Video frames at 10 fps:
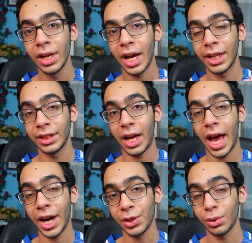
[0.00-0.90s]
as
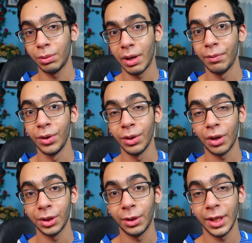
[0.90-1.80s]
actual revenue
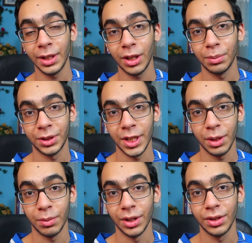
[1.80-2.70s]
on their income
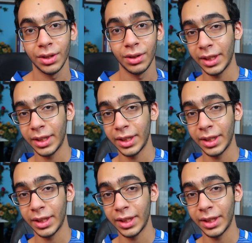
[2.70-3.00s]
statement.